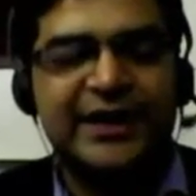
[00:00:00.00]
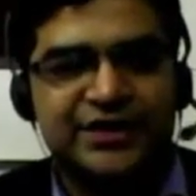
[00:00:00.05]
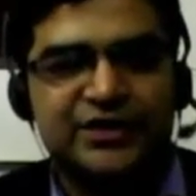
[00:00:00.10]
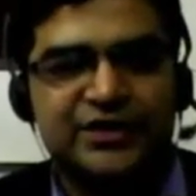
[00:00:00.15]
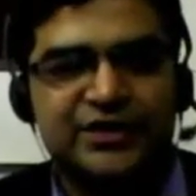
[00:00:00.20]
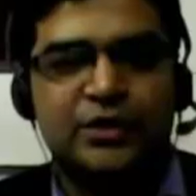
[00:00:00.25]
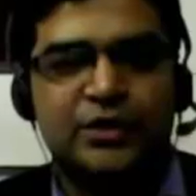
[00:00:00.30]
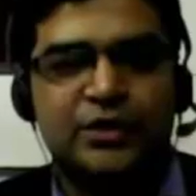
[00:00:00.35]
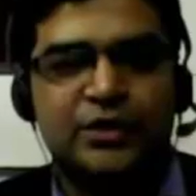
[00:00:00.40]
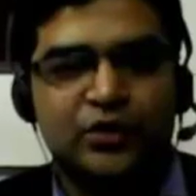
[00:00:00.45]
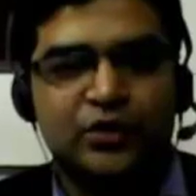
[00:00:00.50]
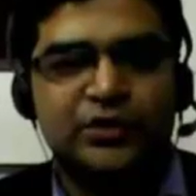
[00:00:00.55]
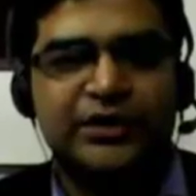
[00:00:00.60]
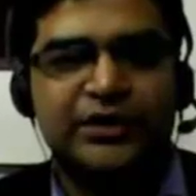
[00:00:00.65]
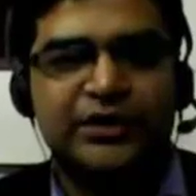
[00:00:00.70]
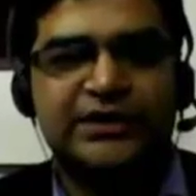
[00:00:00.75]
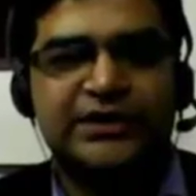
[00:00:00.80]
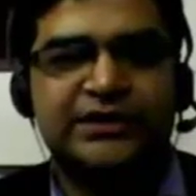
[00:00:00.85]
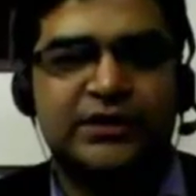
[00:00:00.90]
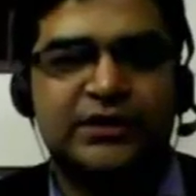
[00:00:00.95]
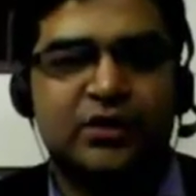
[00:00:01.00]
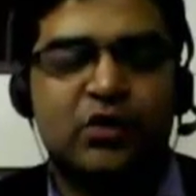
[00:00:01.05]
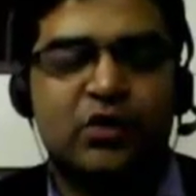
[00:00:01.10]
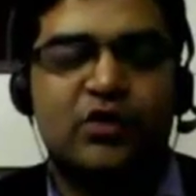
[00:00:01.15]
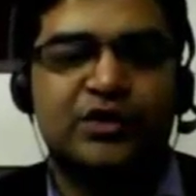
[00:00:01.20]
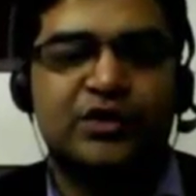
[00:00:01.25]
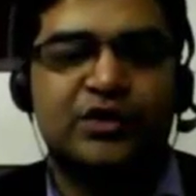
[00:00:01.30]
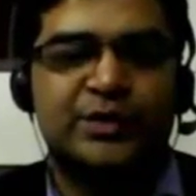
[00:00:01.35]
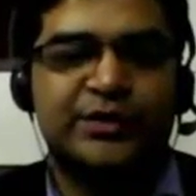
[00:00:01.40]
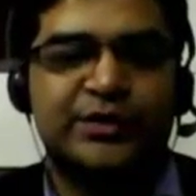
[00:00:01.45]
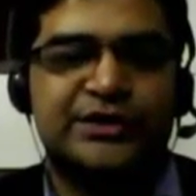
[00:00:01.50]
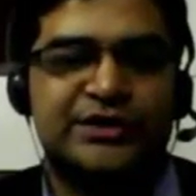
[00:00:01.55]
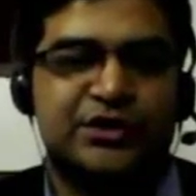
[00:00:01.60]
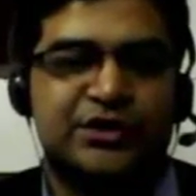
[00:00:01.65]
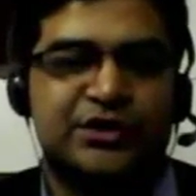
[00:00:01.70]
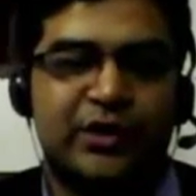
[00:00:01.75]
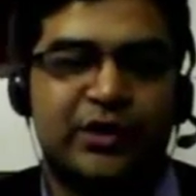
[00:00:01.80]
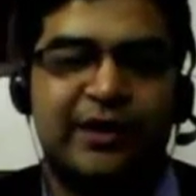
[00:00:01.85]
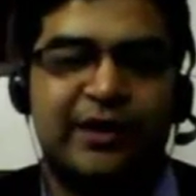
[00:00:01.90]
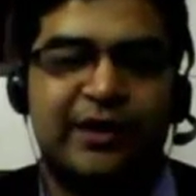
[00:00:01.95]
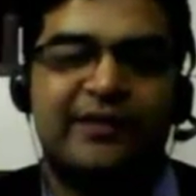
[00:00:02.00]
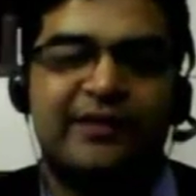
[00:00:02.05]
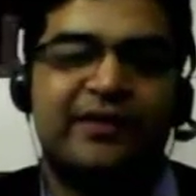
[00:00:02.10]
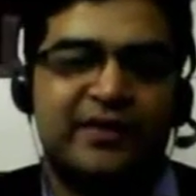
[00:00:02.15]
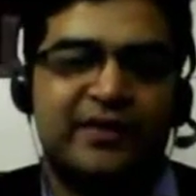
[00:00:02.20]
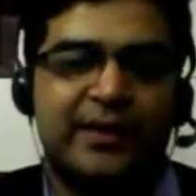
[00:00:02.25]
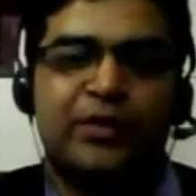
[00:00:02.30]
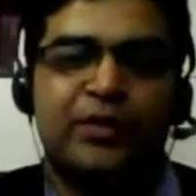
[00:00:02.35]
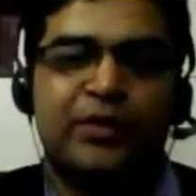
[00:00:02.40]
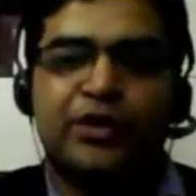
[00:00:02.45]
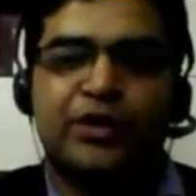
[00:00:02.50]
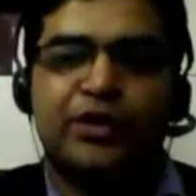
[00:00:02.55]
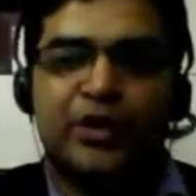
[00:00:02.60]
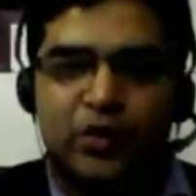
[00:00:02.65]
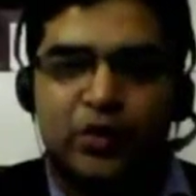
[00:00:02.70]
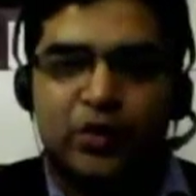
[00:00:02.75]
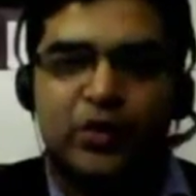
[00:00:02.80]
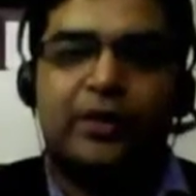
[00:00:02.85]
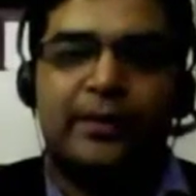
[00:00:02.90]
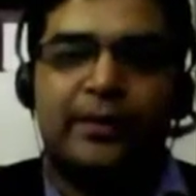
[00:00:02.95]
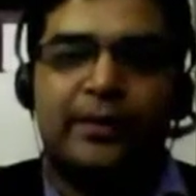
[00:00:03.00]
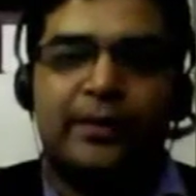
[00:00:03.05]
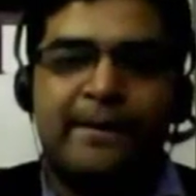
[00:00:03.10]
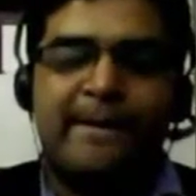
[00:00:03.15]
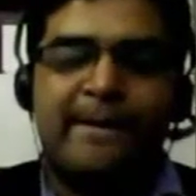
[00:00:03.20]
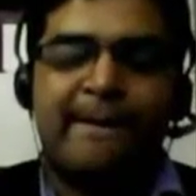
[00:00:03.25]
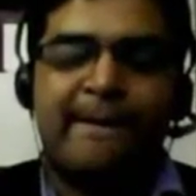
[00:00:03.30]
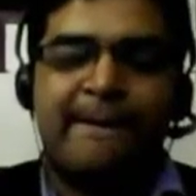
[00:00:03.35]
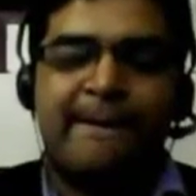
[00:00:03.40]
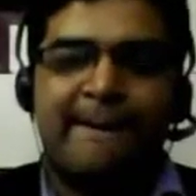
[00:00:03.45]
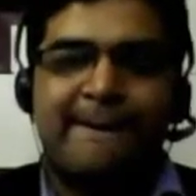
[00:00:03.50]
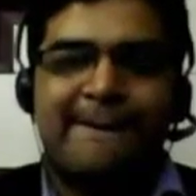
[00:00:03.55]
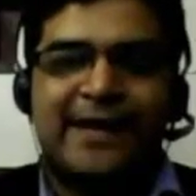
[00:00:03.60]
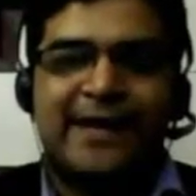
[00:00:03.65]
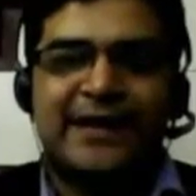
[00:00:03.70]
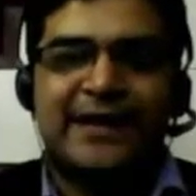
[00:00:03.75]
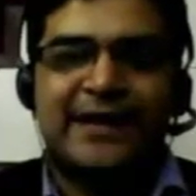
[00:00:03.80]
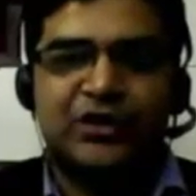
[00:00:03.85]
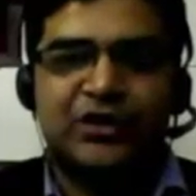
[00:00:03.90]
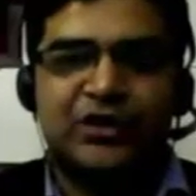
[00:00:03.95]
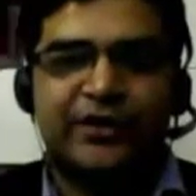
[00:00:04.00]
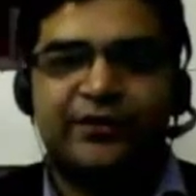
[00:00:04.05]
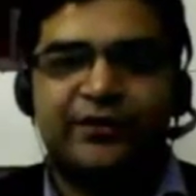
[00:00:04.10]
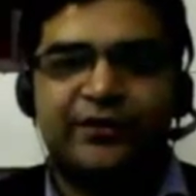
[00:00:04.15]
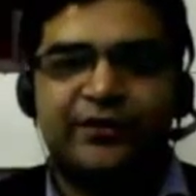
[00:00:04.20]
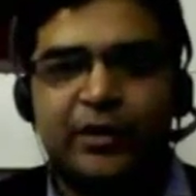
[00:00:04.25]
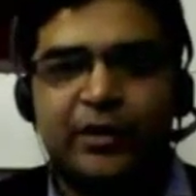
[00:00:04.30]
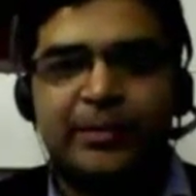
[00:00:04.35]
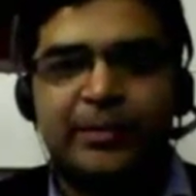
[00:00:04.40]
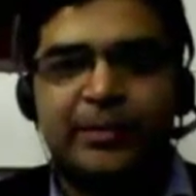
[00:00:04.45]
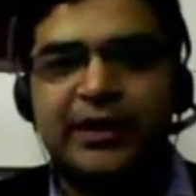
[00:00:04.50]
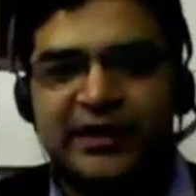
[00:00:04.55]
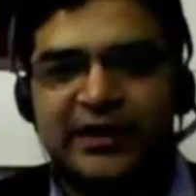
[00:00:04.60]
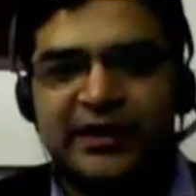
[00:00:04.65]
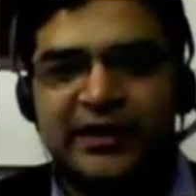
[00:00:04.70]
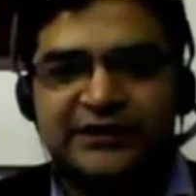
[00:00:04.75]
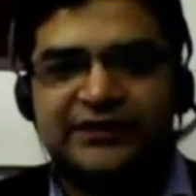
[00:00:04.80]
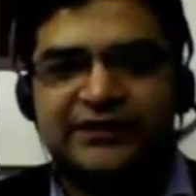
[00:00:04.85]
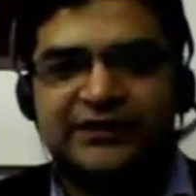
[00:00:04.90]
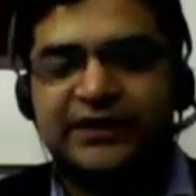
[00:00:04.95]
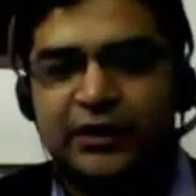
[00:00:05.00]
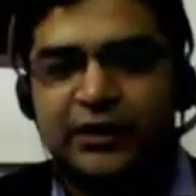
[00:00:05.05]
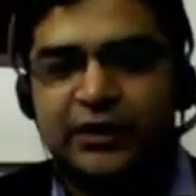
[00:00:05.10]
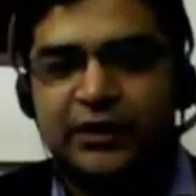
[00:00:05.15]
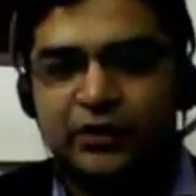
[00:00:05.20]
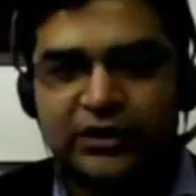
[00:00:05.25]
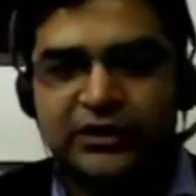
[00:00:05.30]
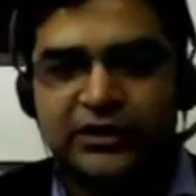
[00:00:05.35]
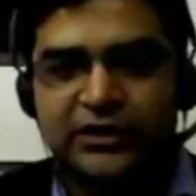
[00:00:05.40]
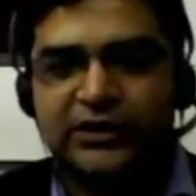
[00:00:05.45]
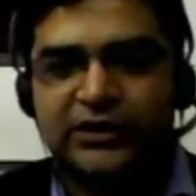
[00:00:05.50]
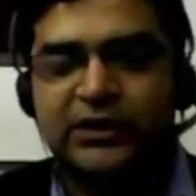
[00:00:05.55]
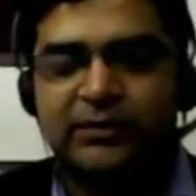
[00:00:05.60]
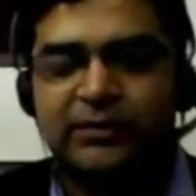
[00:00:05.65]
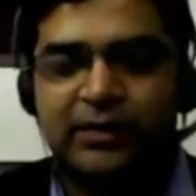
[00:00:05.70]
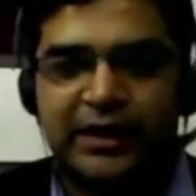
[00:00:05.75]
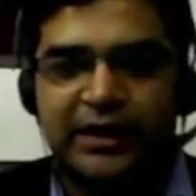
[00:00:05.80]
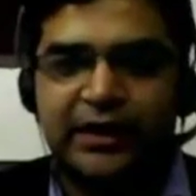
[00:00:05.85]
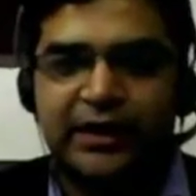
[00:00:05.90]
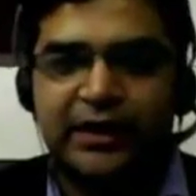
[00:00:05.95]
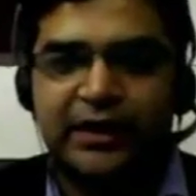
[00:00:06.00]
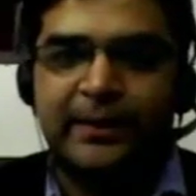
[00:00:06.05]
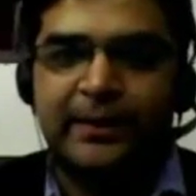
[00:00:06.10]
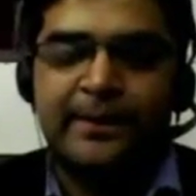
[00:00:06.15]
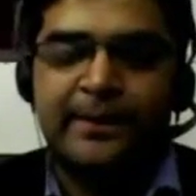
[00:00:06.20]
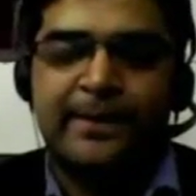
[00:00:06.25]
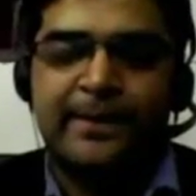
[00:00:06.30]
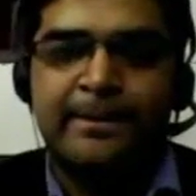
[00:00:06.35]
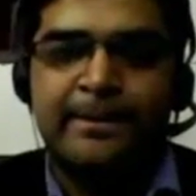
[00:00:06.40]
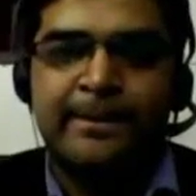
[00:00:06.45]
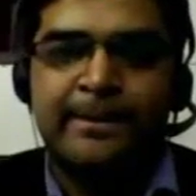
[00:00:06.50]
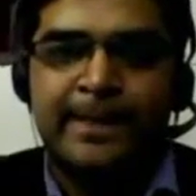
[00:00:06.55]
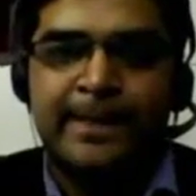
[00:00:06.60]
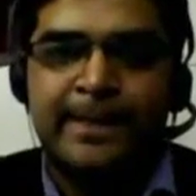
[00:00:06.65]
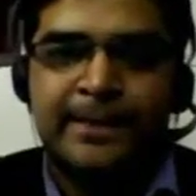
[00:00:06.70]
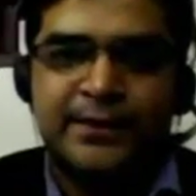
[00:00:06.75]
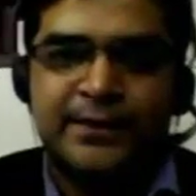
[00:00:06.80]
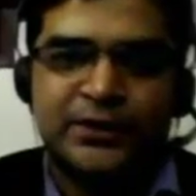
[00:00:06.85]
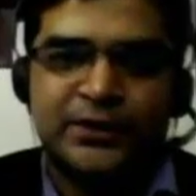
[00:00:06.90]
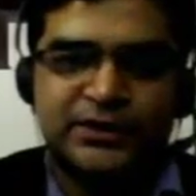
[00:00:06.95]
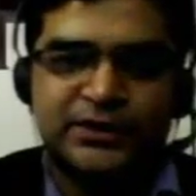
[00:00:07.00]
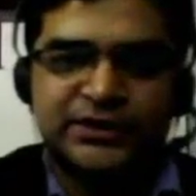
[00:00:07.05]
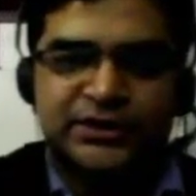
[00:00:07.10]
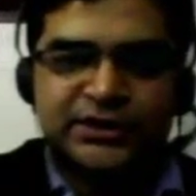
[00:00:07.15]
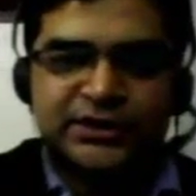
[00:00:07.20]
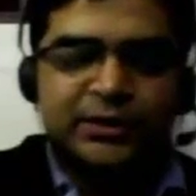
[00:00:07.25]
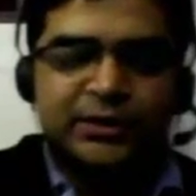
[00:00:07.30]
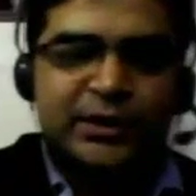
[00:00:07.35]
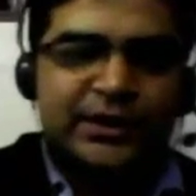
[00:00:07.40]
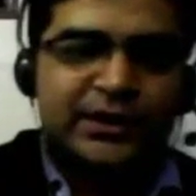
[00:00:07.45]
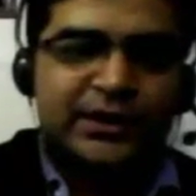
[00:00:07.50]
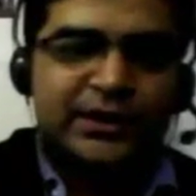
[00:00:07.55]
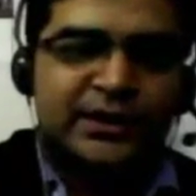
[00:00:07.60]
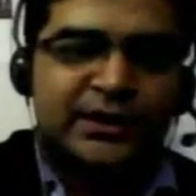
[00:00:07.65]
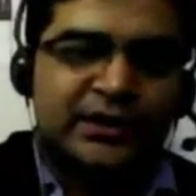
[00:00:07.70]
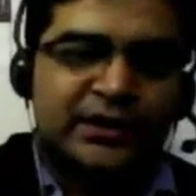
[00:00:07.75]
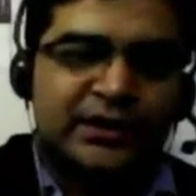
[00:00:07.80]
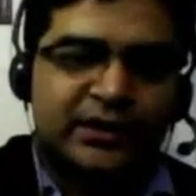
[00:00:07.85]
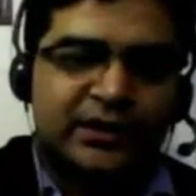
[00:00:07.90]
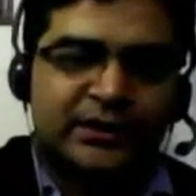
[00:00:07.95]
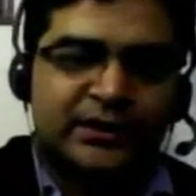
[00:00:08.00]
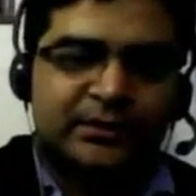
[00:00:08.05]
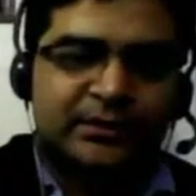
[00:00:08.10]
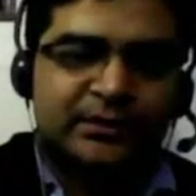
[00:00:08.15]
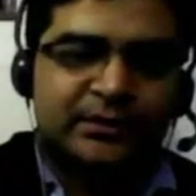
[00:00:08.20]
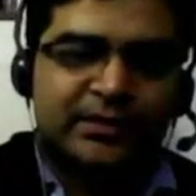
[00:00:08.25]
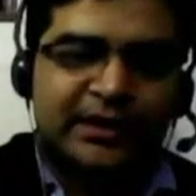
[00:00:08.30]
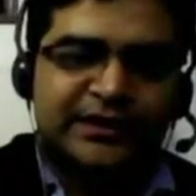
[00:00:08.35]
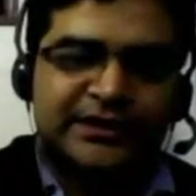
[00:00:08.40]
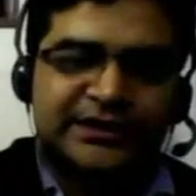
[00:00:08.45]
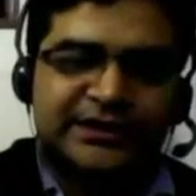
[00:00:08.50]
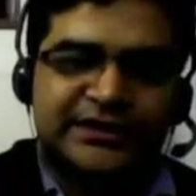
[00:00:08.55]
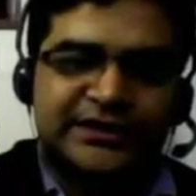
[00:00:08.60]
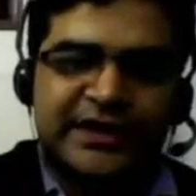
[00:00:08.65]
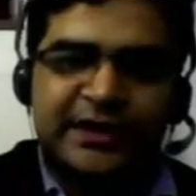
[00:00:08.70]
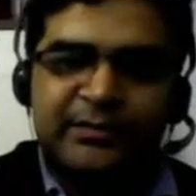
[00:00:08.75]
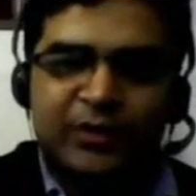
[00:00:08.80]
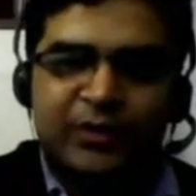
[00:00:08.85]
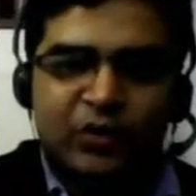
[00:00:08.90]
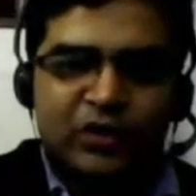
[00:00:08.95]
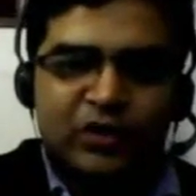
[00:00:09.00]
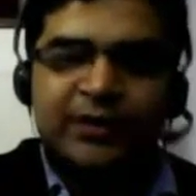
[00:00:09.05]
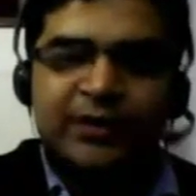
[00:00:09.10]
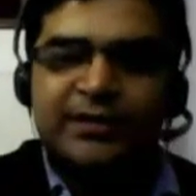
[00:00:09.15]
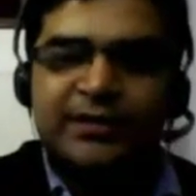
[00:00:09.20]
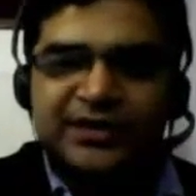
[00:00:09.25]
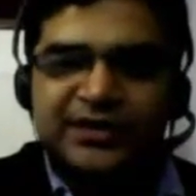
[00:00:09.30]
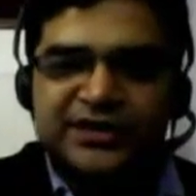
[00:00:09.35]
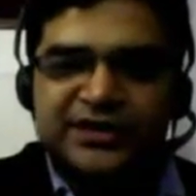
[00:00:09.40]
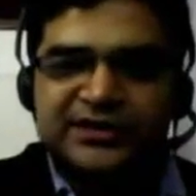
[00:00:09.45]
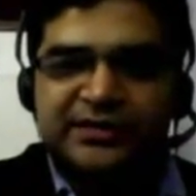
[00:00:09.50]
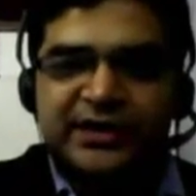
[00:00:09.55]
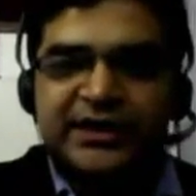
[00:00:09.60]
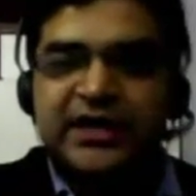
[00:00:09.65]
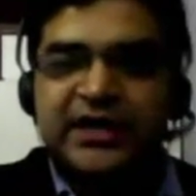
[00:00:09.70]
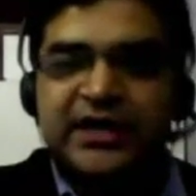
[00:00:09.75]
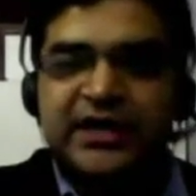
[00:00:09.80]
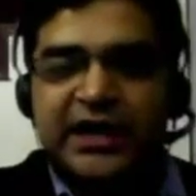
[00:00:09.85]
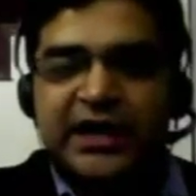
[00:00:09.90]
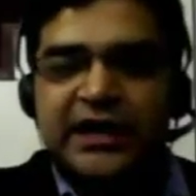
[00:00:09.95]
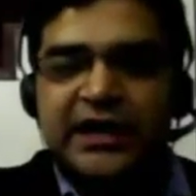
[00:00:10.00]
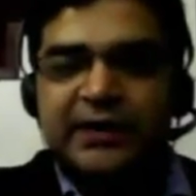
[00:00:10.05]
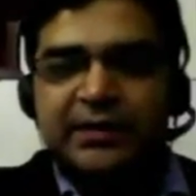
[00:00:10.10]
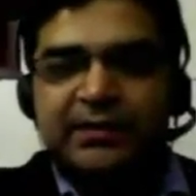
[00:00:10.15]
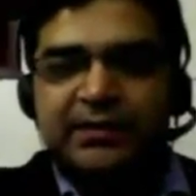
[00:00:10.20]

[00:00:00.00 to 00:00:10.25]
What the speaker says: rights to these codes which you have developed on your own, and you have not been transferring it to the third party. So this is one, and this can only be judged by the IT